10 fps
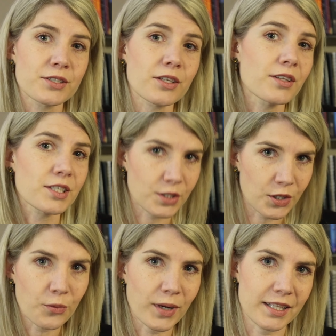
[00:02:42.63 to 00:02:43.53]
so there's
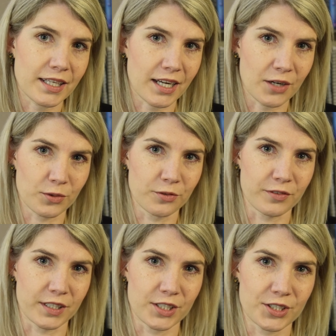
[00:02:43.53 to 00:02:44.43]
no way that I will
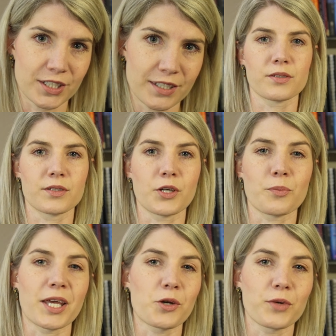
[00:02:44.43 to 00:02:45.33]
finish. No
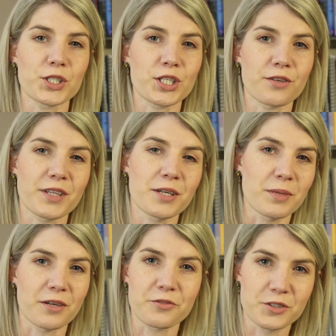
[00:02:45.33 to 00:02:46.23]
matter which of the
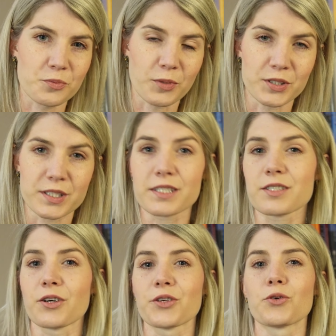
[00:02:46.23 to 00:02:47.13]
above
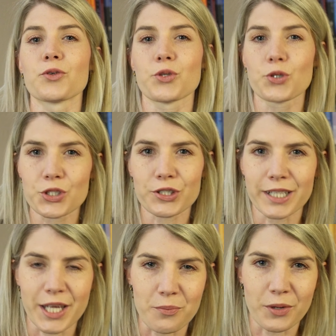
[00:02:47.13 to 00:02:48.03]
responses are your
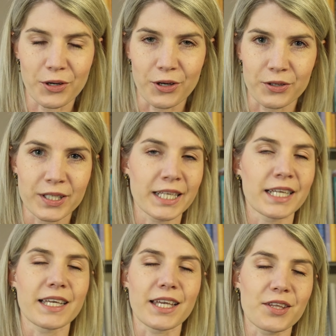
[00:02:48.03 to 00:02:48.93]
usual MO,
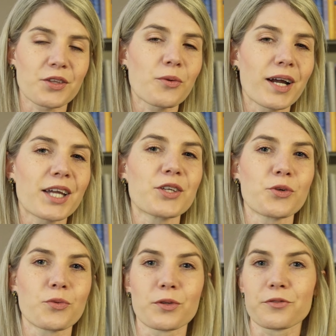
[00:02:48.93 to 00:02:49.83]
either way
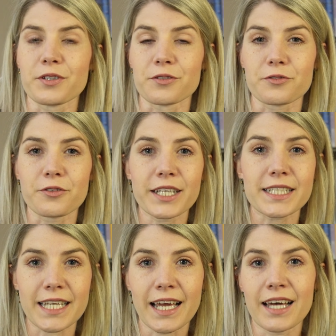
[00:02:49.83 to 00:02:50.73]
you will feel
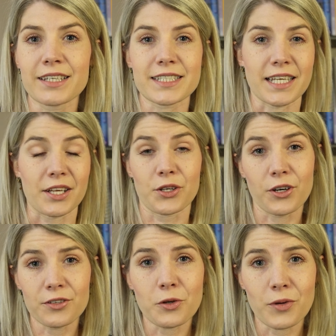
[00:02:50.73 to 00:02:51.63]
freaked out and
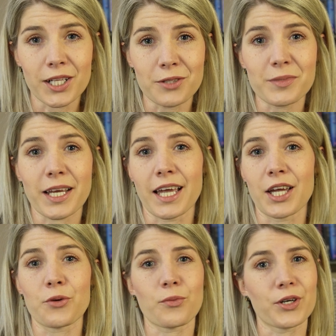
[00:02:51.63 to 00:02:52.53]
overwhelmed
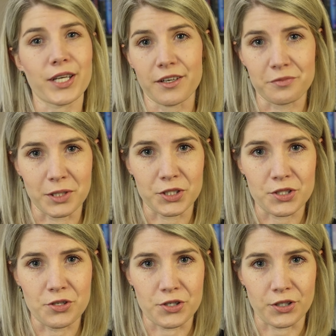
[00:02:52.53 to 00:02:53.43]
and won't have much
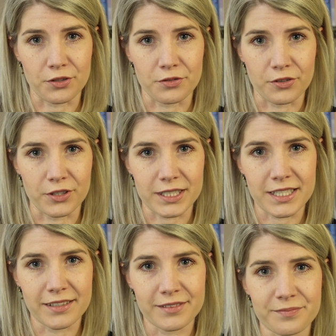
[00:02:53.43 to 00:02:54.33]
to show for
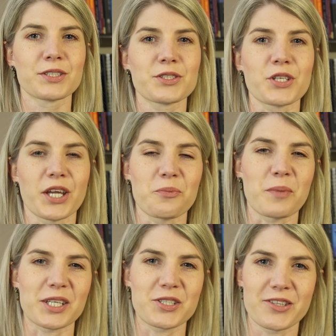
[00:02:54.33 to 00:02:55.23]
it. To get
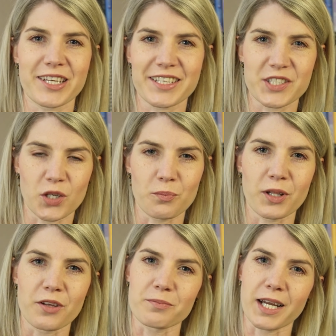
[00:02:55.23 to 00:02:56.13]
back to the
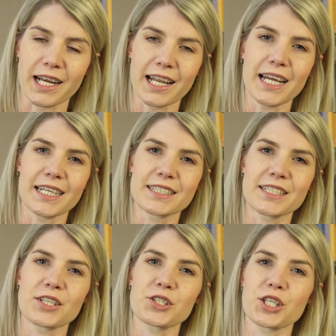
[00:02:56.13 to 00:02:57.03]
example of my client,
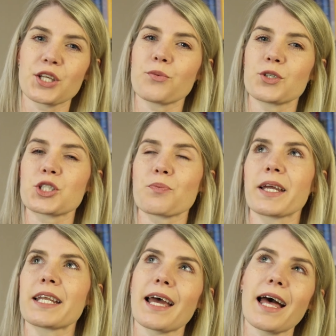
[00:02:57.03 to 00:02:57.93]
she would
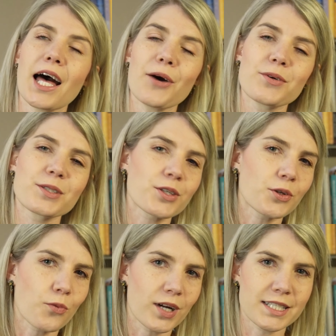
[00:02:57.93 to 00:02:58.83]
spend hours
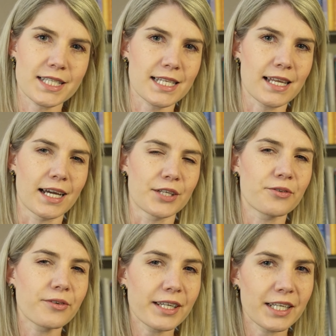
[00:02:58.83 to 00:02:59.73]
on one slide
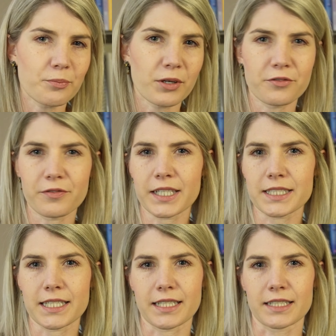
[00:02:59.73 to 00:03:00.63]
really
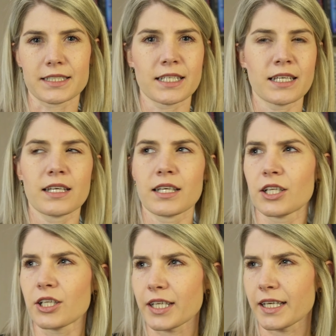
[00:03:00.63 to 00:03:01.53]
perfecting it,
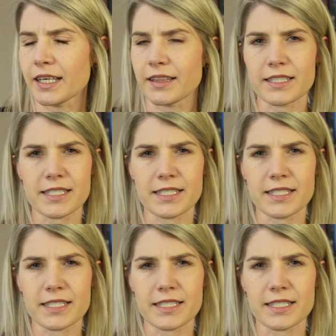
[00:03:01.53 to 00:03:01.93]
looking at the